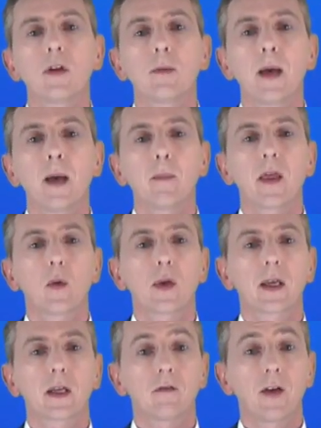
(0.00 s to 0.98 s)
Remember that
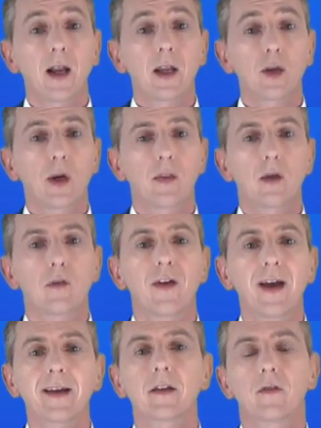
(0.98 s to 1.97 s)
we can evaluate the
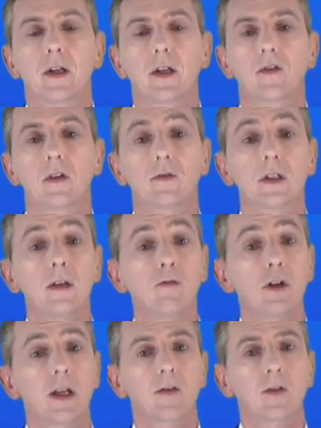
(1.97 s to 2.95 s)
effectiveness of
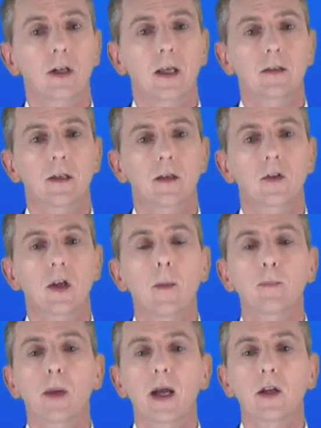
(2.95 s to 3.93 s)
different insulators
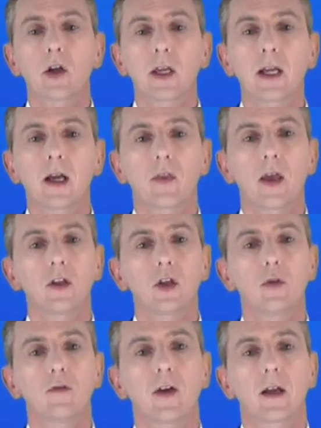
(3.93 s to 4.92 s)
by looking at their
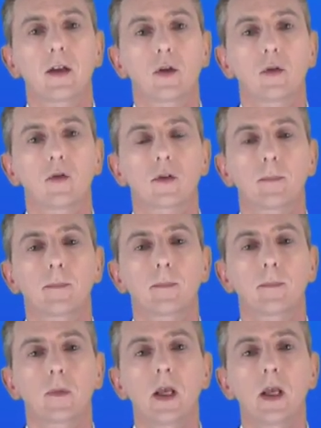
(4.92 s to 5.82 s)
U values.